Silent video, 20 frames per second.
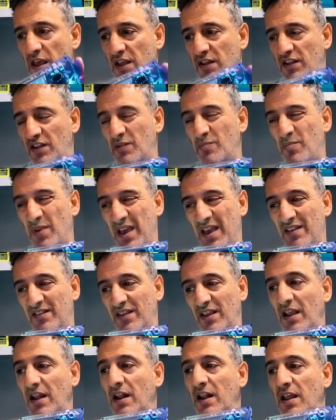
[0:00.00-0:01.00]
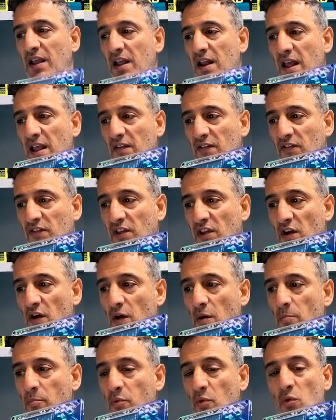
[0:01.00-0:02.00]
It is basically an
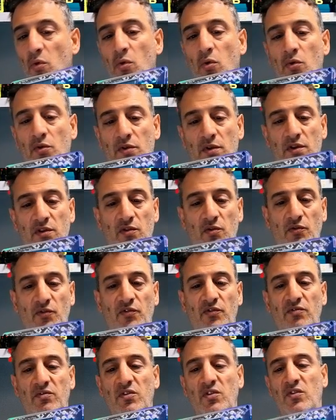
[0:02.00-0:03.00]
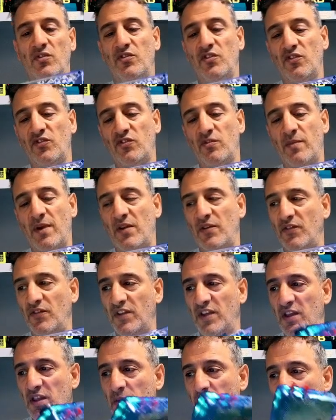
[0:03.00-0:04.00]
SDR board and you'll, you can just about
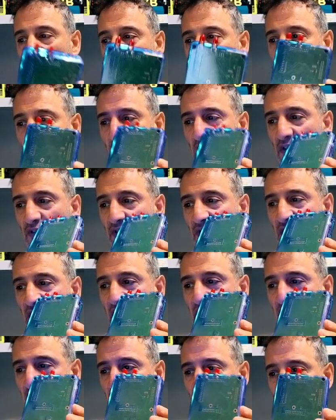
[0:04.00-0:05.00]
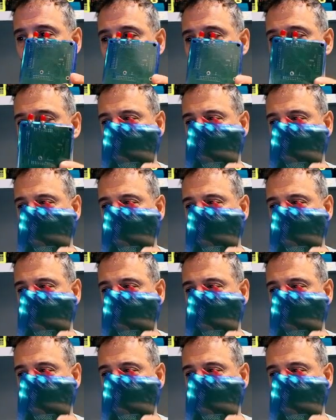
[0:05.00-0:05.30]
see the board underneath here.